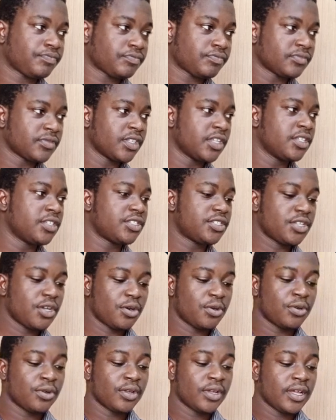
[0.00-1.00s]
So,
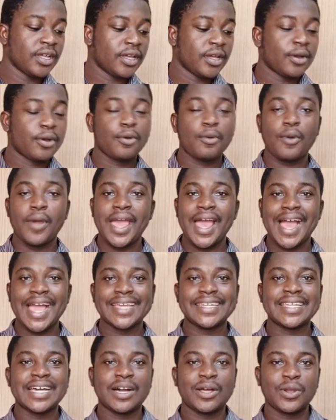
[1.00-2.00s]
where I
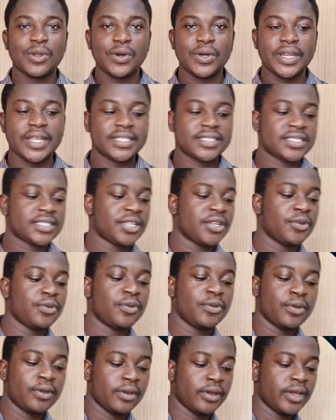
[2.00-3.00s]
download it, it's